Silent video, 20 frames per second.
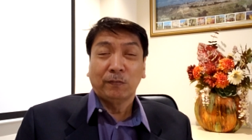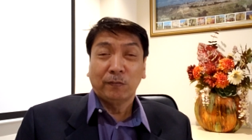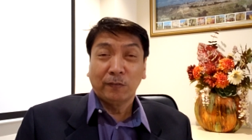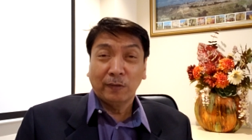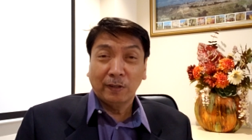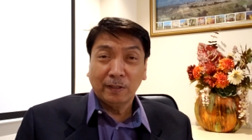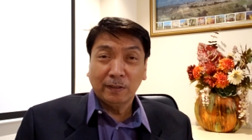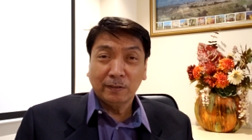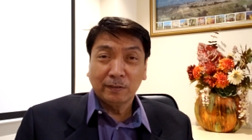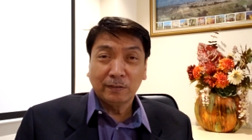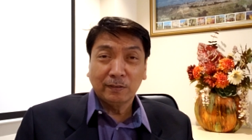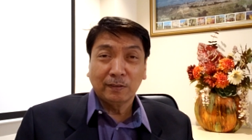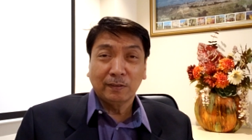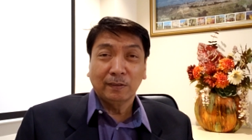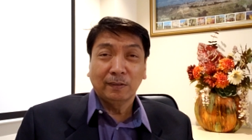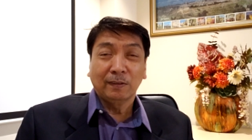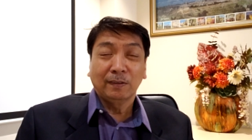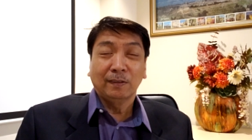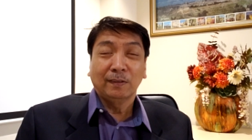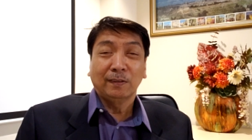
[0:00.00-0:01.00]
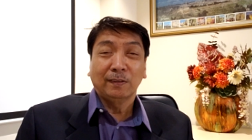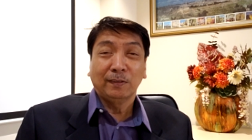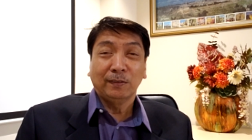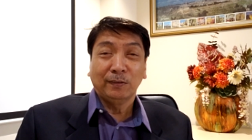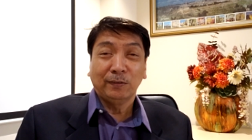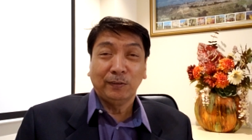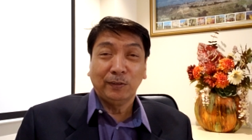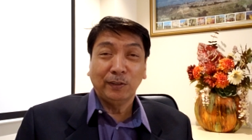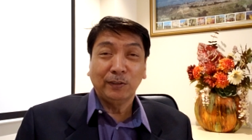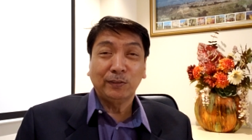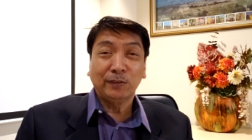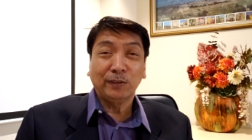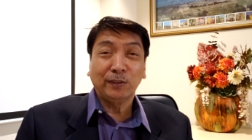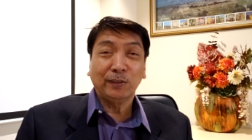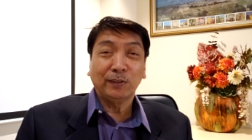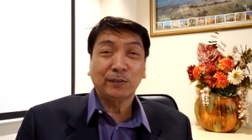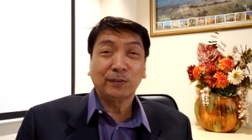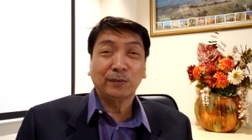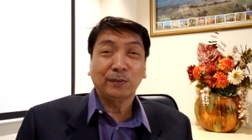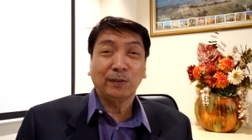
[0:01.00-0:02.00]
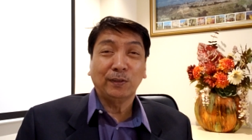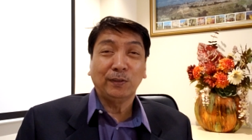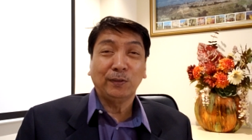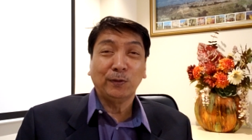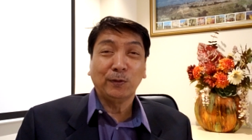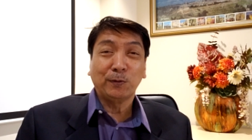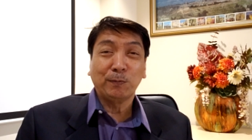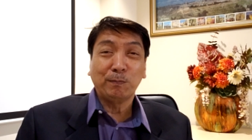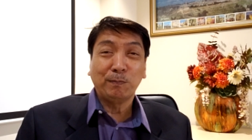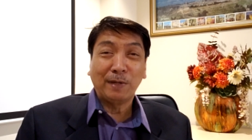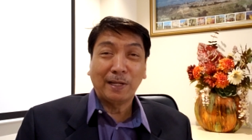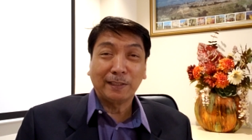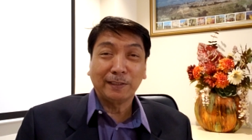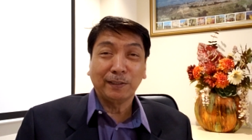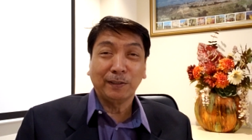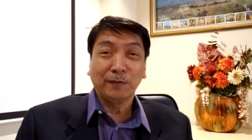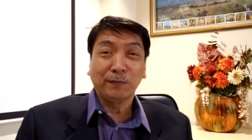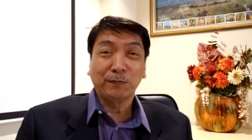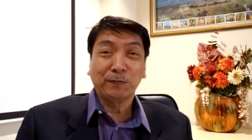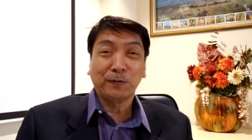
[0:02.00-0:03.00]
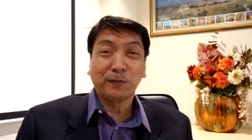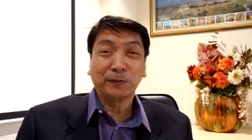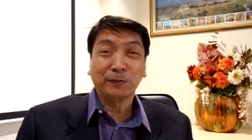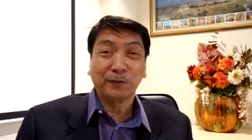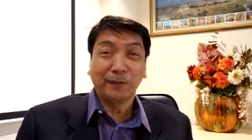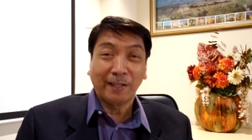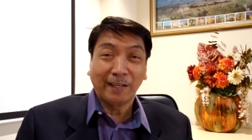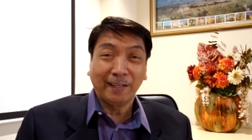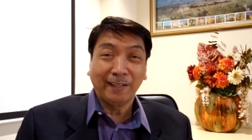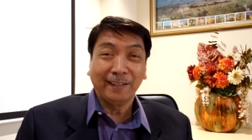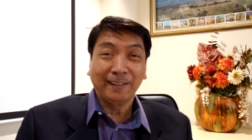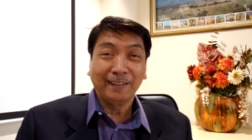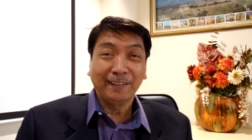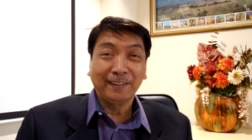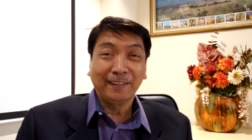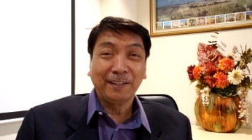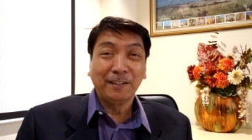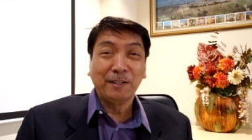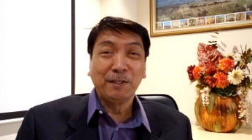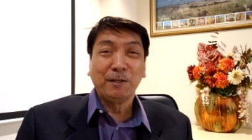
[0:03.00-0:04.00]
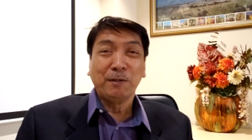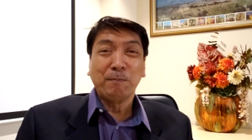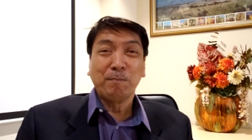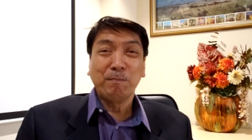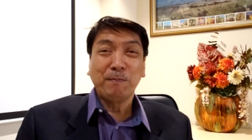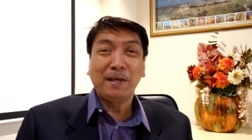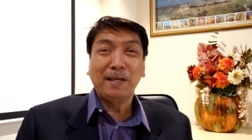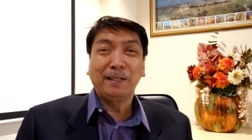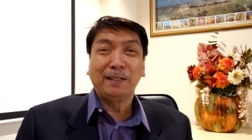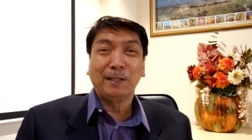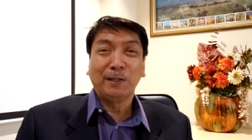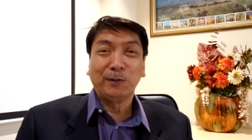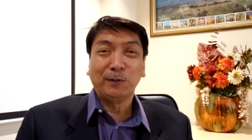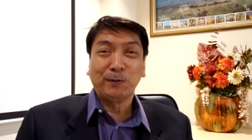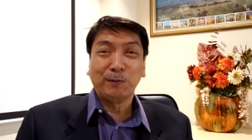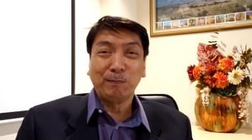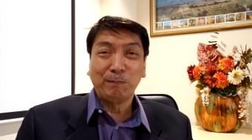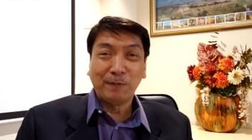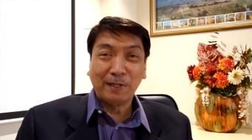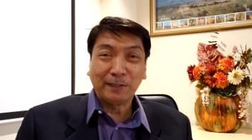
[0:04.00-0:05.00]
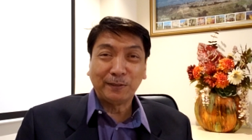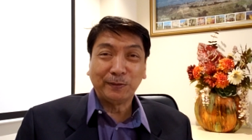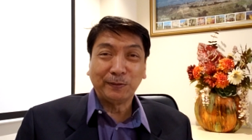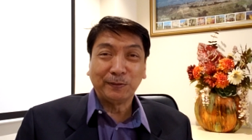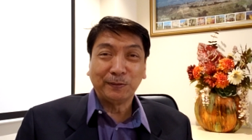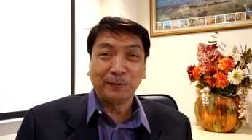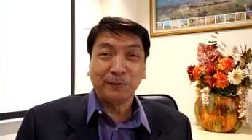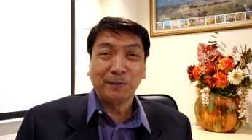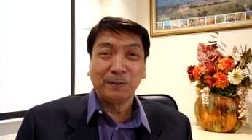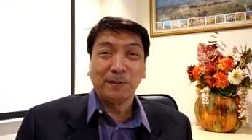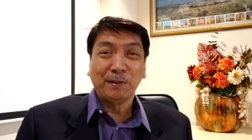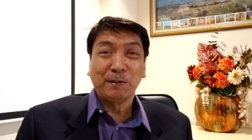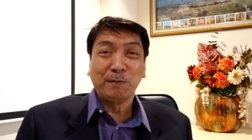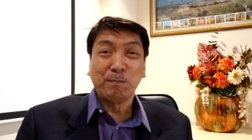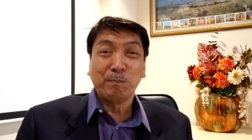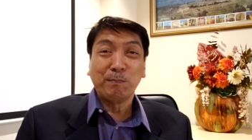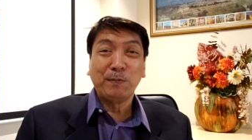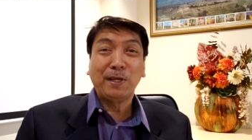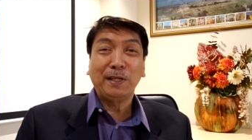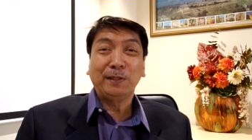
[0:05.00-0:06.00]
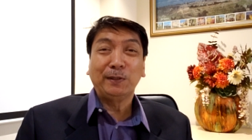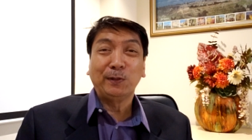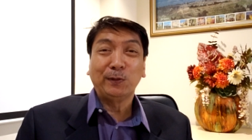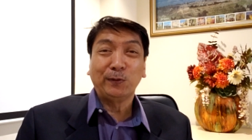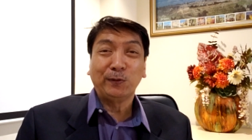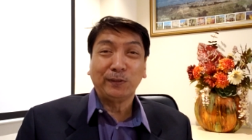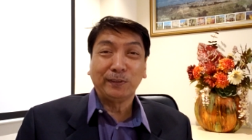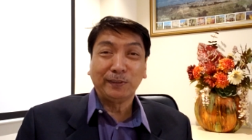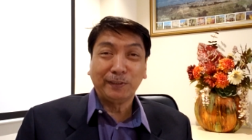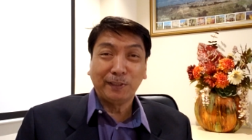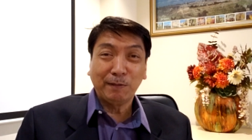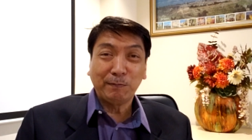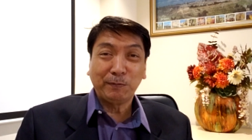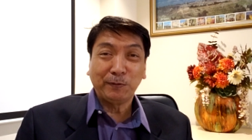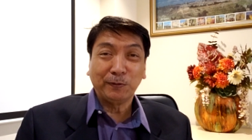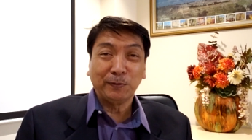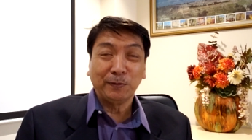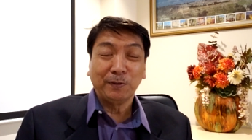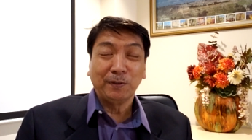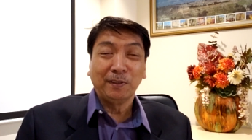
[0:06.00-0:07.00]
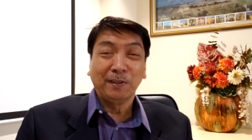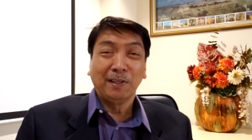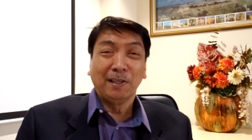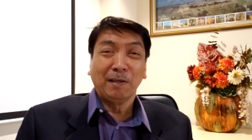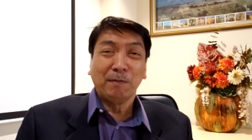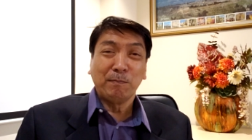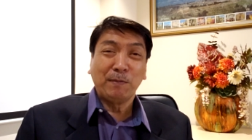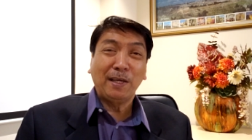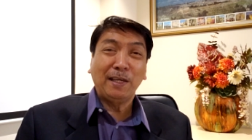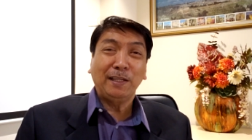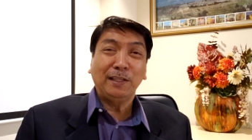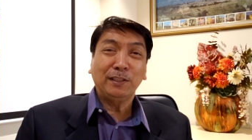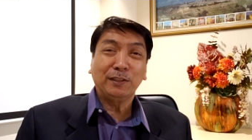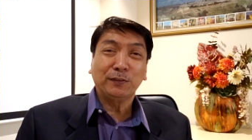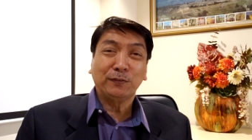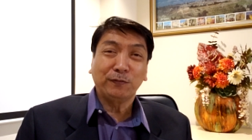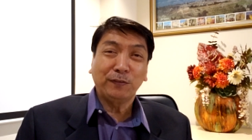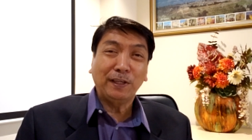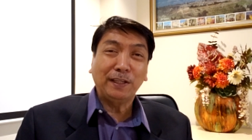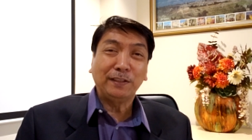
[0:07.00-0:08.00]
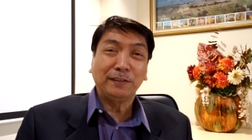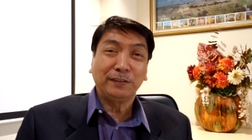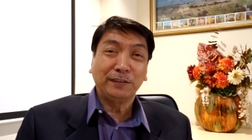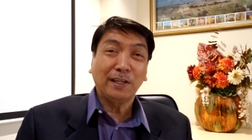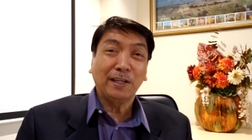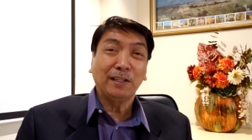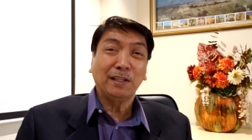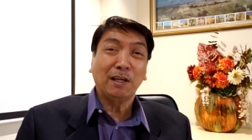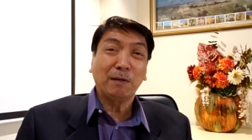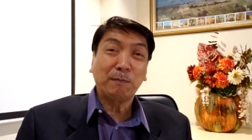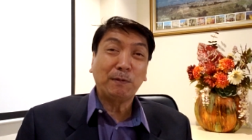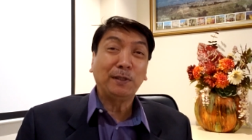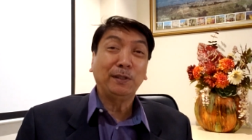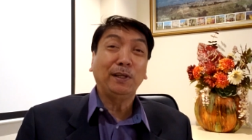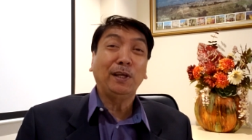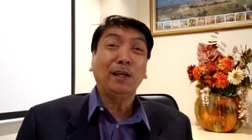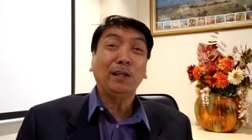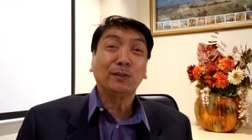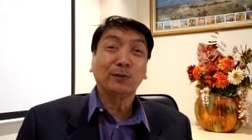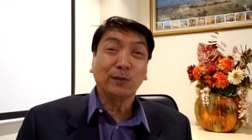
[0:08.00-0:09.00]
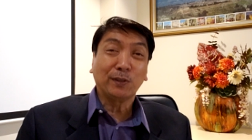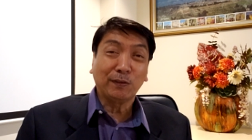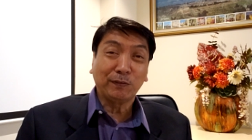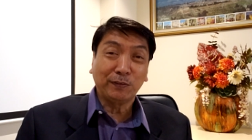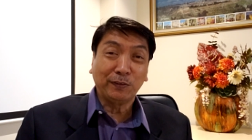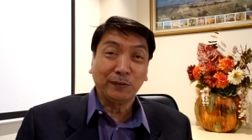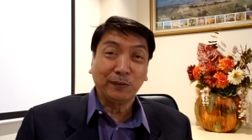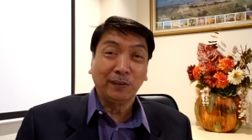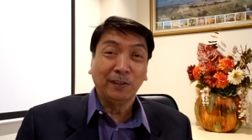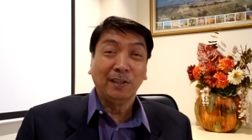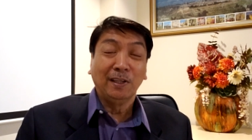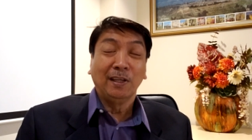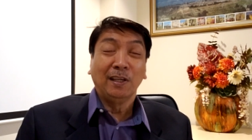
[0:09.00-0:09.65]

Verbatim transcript: Friends, this is your blessing for today. May the Lord bless you. May the Lord keep you. May his face shine upon each one of you